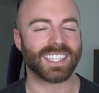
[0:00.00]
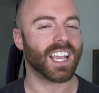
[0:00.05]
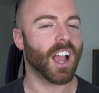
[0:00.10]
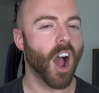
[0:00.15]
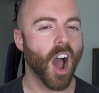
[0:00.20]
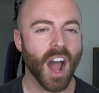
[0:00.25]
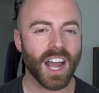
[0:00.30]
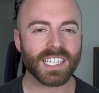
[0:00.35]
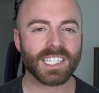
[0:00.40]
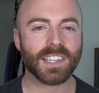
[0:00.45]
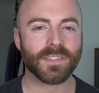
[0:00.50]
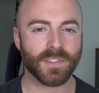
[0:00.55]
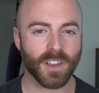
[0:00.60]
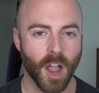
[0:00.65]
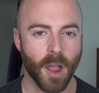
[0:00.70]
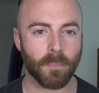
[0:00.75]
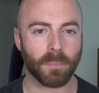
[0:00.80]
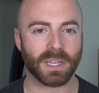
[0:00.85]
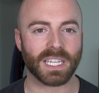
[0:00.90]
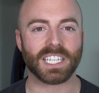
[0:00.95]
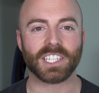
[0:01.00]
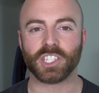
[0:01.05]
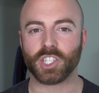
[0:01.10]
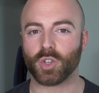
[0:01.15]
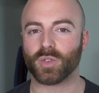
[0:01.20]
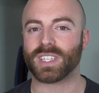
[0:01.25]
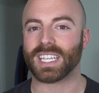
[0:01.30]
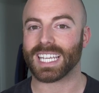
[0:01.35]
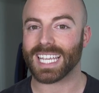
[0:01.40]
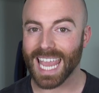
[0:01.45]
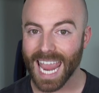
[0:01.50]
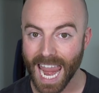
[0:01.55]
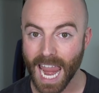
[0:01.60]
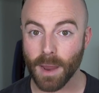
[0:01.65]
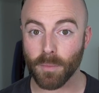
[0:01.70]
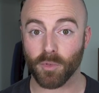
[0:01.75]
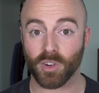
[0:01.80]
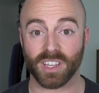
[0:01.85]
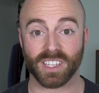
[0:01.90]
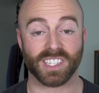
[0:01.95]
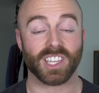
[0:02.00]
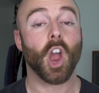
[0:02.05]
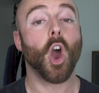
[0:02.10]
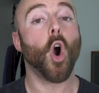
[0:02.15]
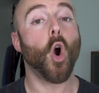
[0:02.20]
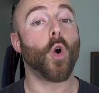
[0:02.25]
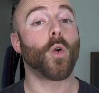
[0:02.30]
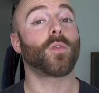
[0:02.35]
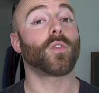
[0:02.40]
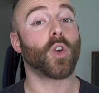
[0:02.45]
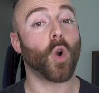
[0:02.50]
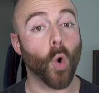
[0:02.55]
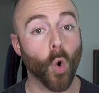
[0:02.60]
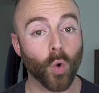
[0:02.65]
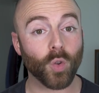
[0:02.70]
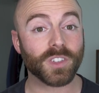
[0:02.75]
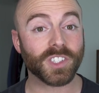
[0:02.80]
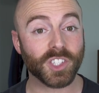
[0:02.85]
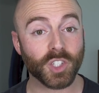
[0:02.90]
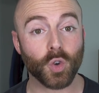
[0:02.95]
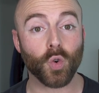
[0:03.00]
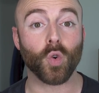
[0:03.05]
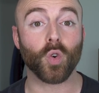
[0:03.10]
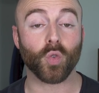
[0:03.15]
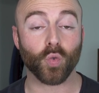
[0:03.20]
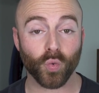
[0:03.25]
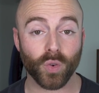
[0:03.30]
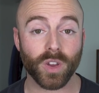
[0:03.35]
the odds of companies using cameras over old school